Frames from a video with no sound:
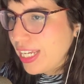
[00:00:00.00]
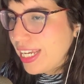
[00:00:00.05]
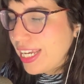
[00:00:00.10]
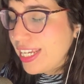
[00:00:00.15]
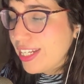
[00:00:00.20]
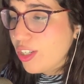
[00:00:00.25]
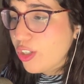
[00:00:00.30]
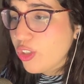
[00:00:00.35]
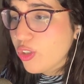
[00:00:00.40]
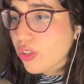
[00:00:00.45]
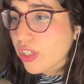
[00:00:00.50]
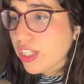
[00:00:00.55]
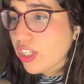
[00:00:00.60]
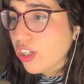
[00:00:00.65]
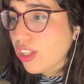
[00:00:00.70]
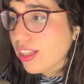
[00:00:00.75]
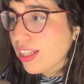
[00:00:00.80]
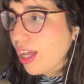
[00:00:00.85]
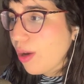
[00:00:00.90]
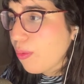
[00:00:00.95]
And now you can
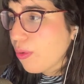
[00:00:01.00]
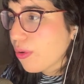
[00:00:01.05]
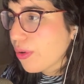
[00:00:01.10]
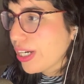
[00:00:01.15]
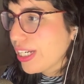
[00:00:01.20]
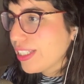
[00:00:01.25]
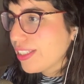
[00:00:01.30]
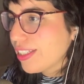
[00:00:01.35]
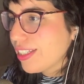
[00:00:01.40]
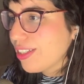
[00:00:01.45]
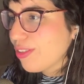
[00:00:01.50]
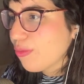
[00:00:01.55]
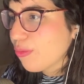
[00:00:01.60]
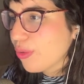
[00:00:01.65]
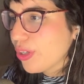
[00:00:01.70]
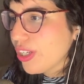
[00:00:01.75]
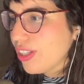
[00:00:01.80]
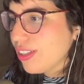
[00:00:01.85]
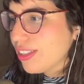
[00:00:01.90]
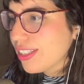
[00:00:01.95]
collaborate in
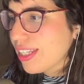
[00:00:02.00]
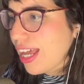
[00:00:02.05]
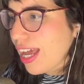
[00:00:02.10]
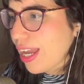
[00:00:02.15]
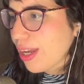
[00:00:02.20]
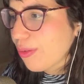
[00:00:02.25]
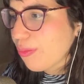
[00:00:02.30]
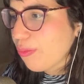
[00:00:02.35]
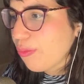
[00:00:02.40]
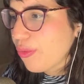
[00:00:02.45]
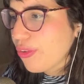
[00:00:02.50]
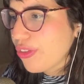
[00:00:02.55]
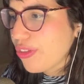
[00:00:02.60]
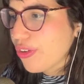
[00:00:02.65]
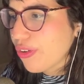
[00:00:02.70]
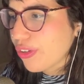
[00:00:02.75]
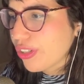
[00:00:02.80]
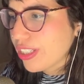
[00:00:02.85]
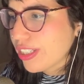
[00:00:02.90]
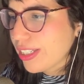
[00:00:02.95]
real time with
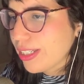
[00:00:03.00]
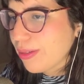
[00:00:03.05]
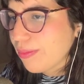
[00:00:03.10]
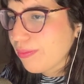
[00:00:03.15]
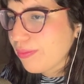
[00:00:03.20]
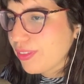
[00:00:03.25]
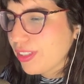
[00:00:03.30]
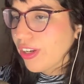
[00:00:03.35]
your team.